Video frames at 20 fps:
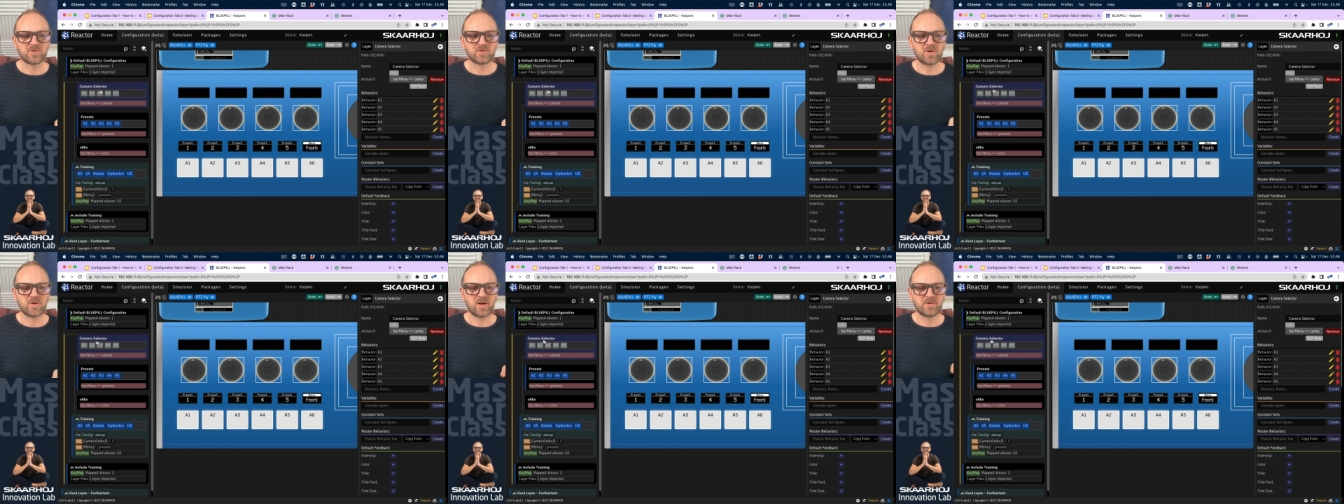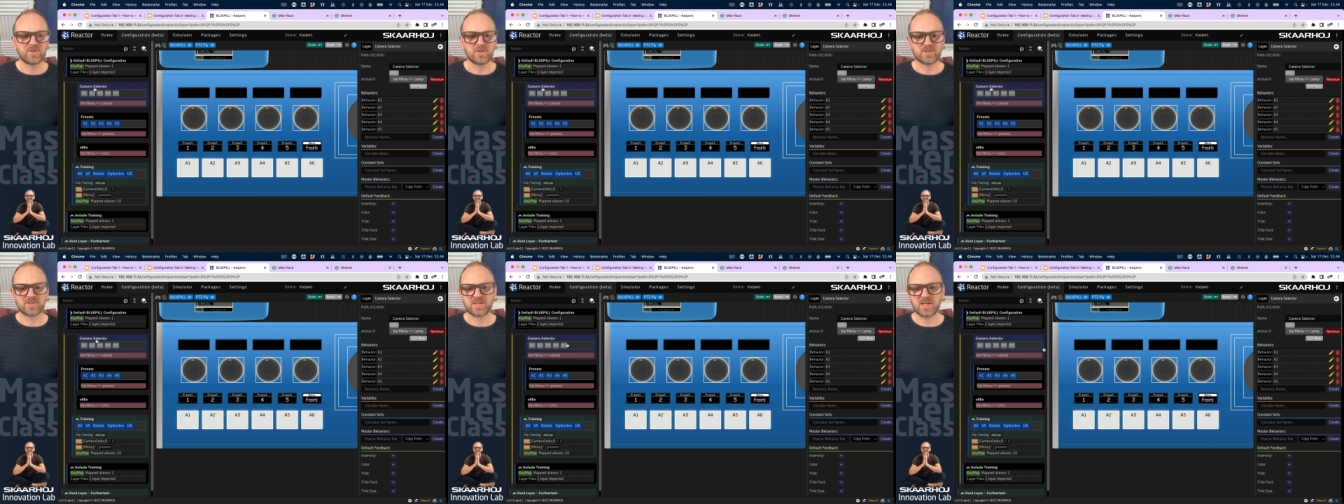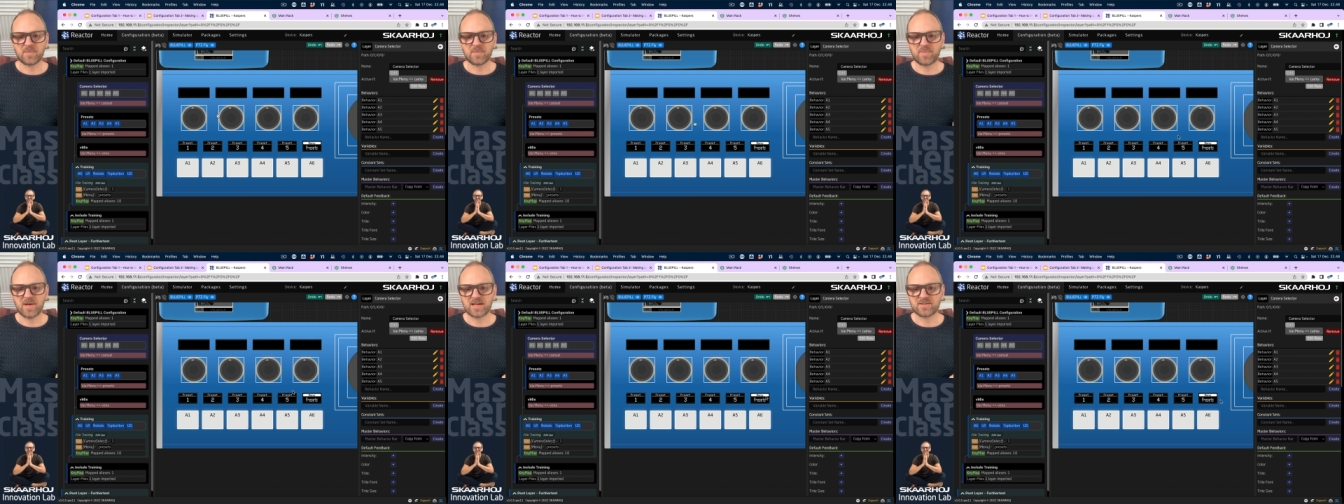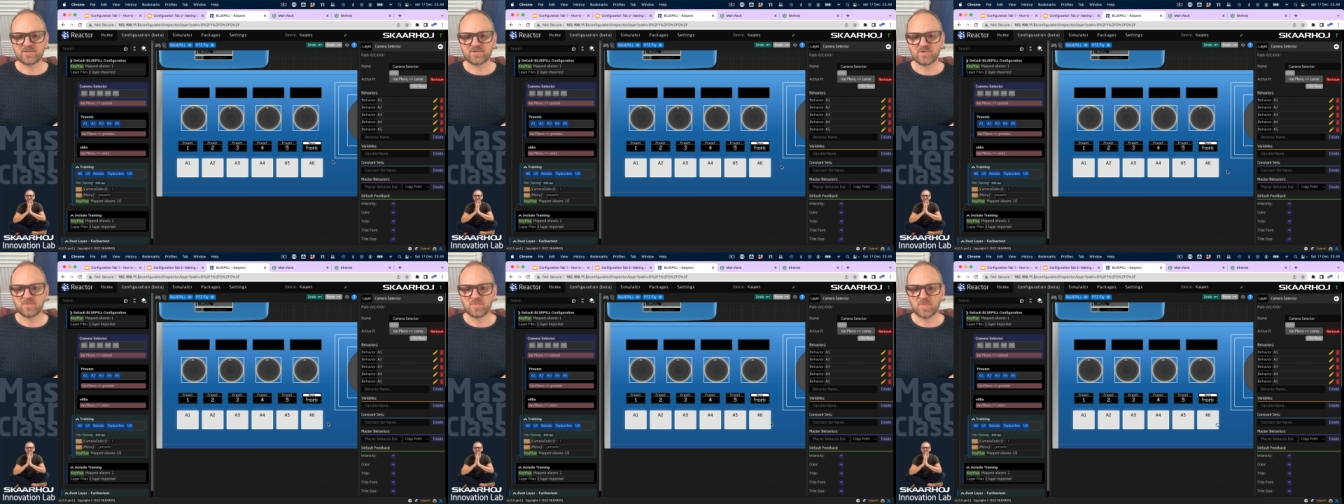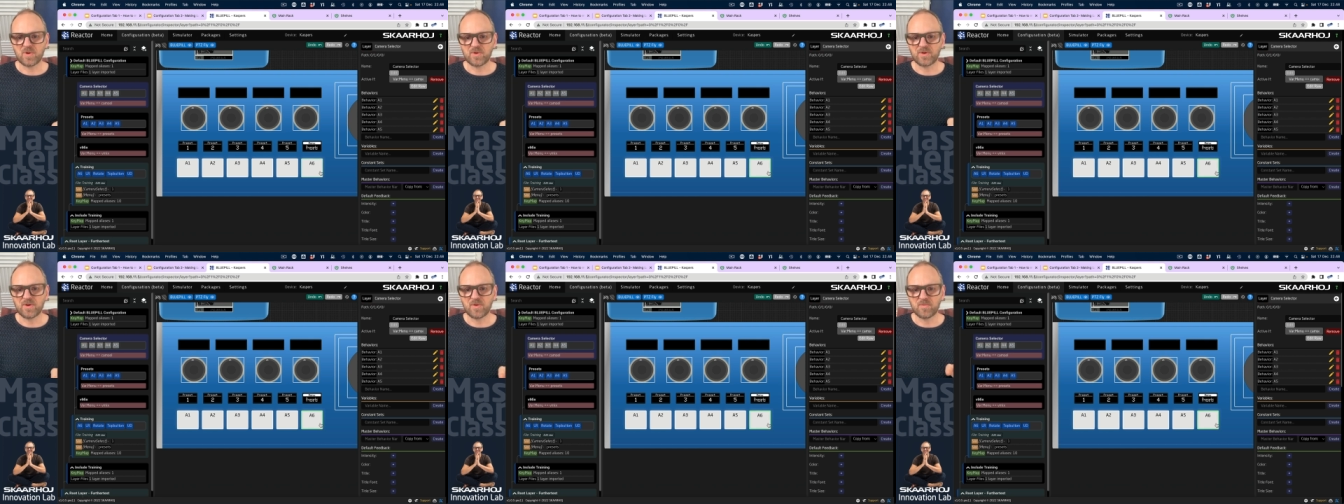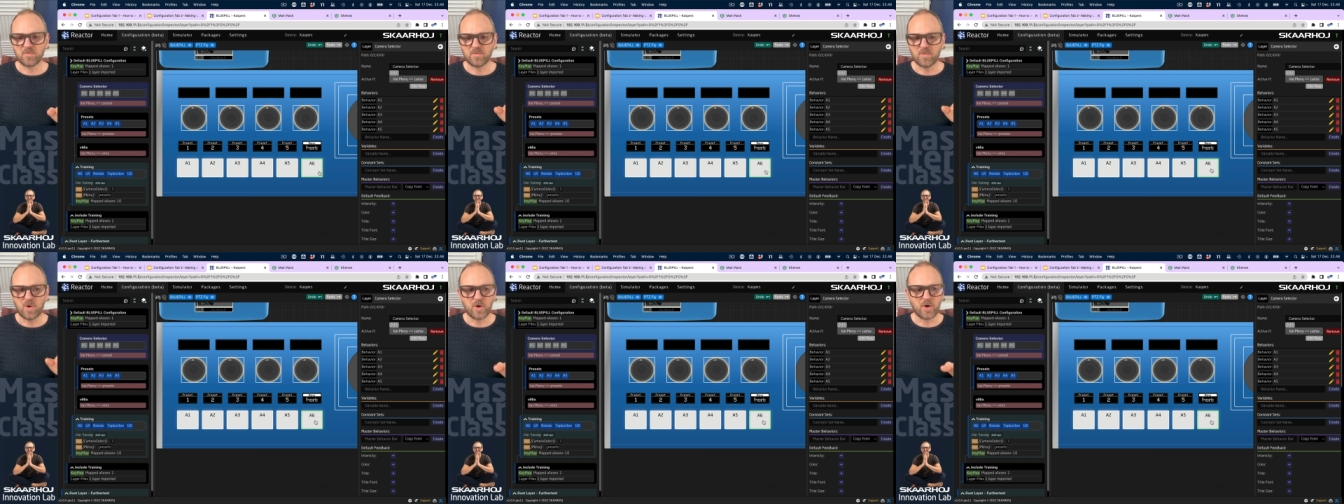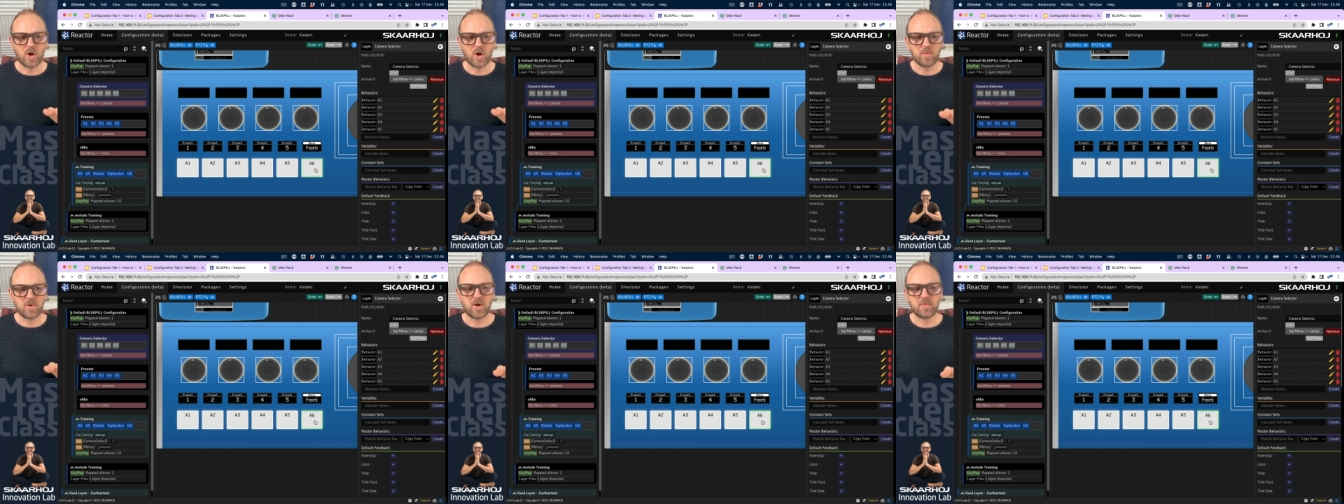so I'll just get back to a more, more
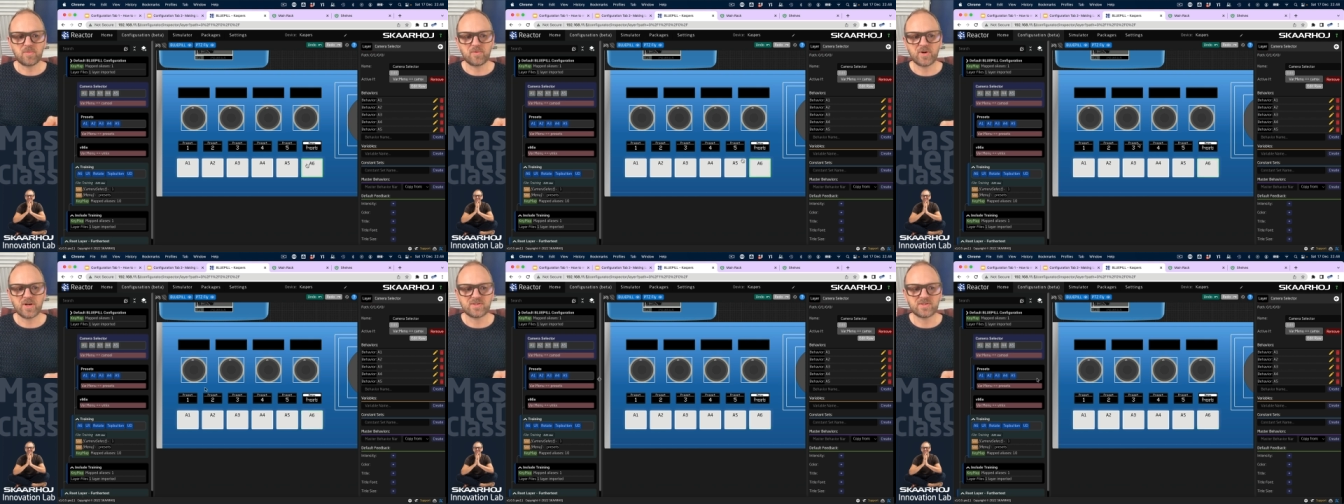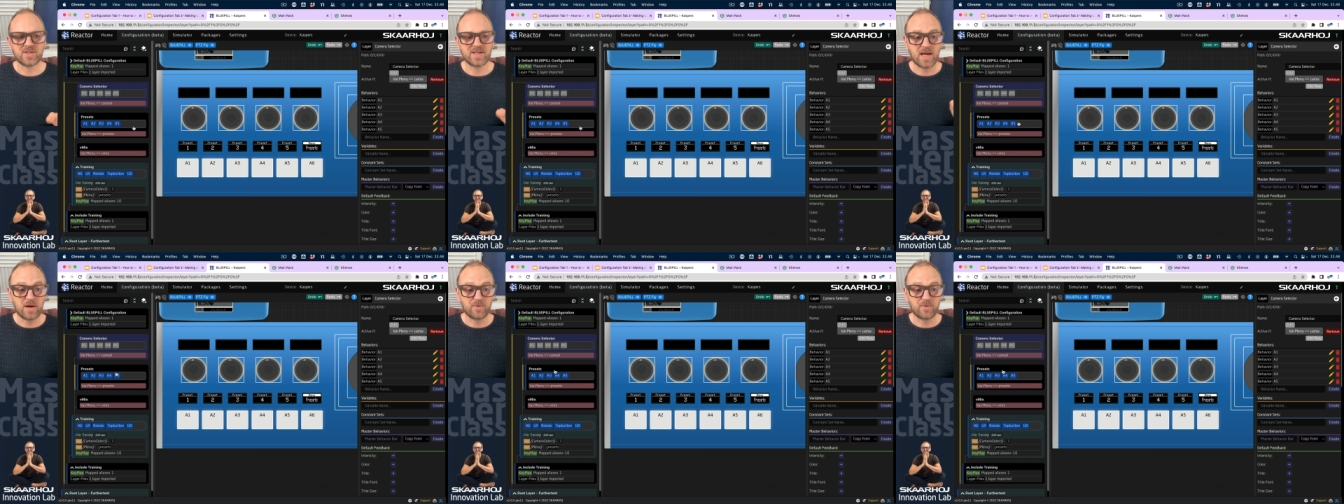normal operation.